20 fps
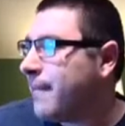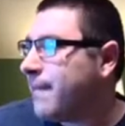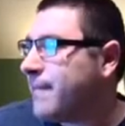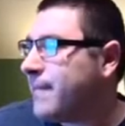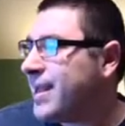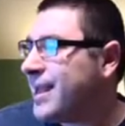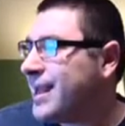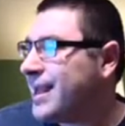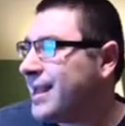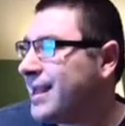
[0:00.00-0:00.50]

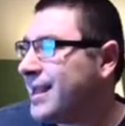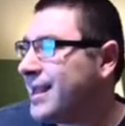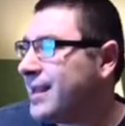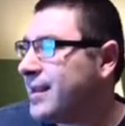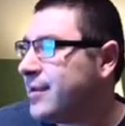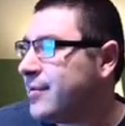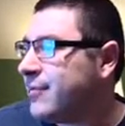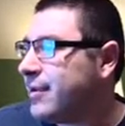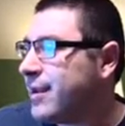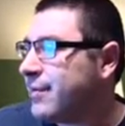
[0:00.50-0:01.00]
Made
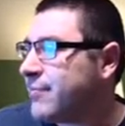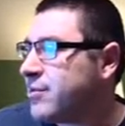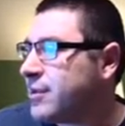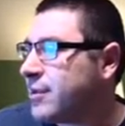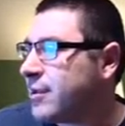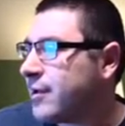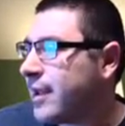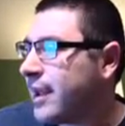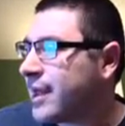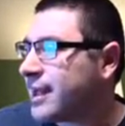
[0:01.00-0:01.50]
in New
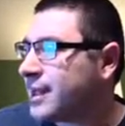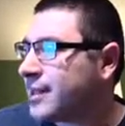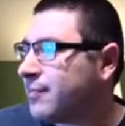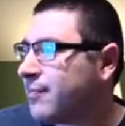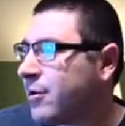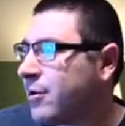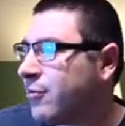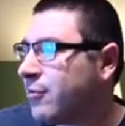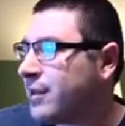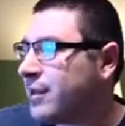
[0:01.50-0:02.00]
Hampshire
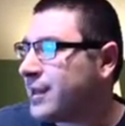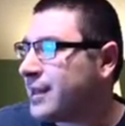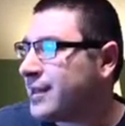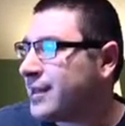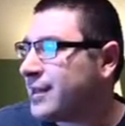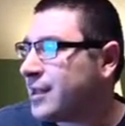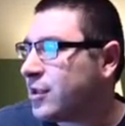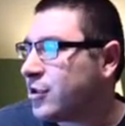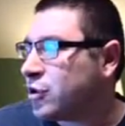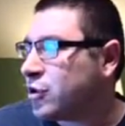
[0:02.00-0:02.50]
Expo
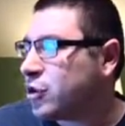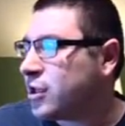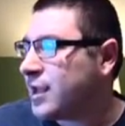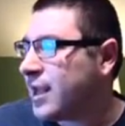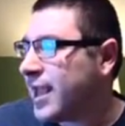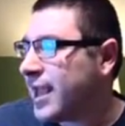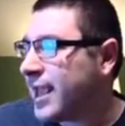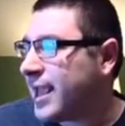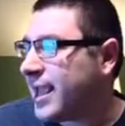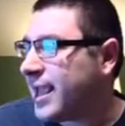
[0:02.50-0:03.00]
is
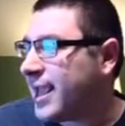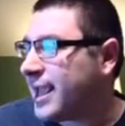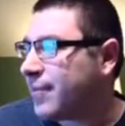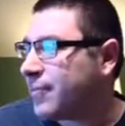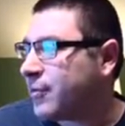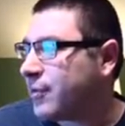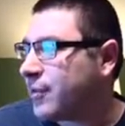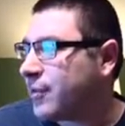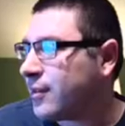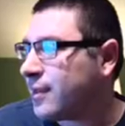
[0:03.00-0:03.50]
today,
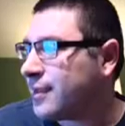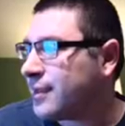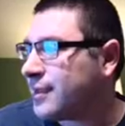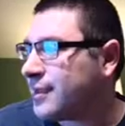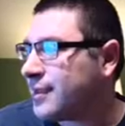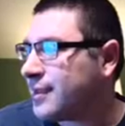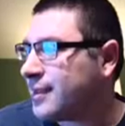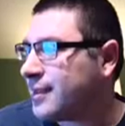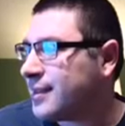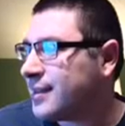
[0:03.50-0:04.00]
April
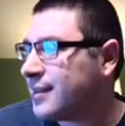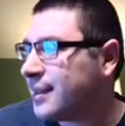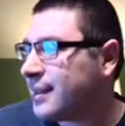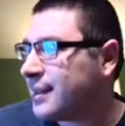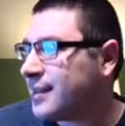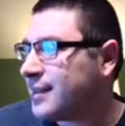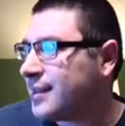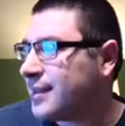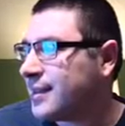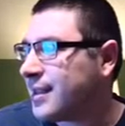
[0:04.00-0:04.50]
6th,
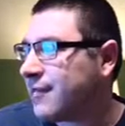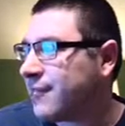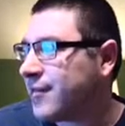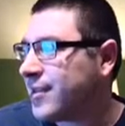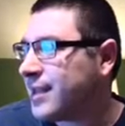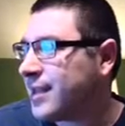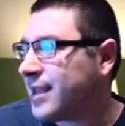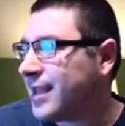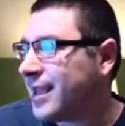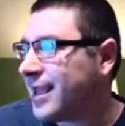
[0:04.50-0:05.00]

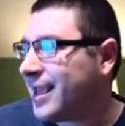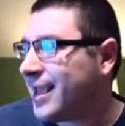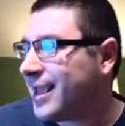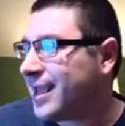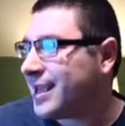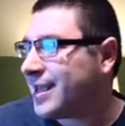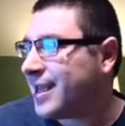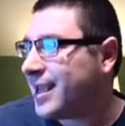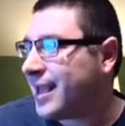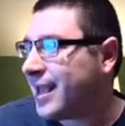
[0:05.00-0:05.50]
7th,
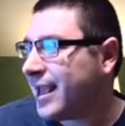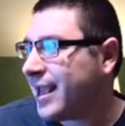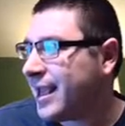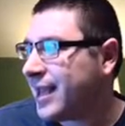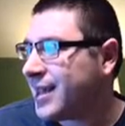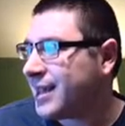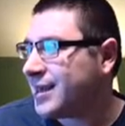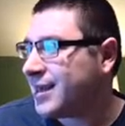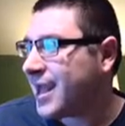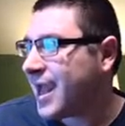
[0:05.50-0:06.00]
and
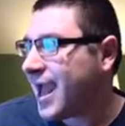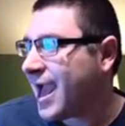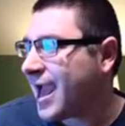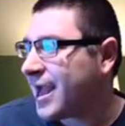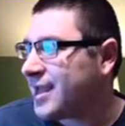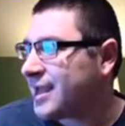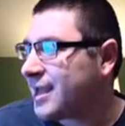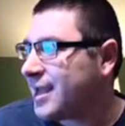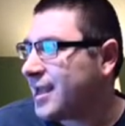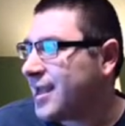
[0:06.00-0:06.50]
8th
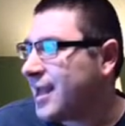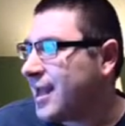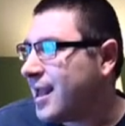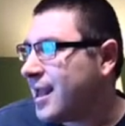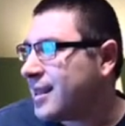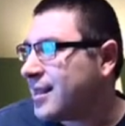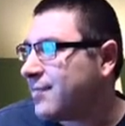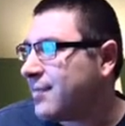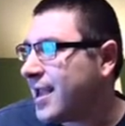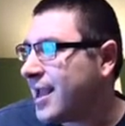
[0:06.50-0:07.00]
at
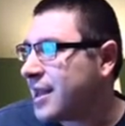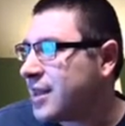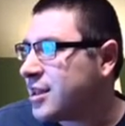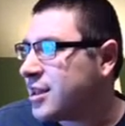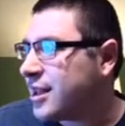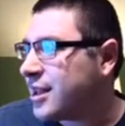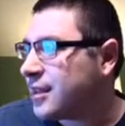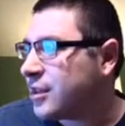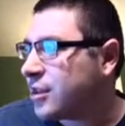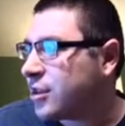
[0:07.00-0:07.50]
the
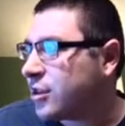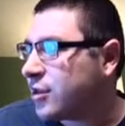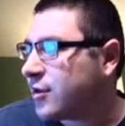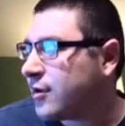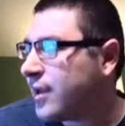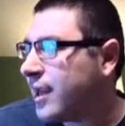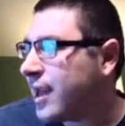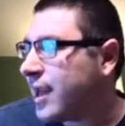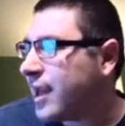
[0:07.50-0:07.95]
Manchester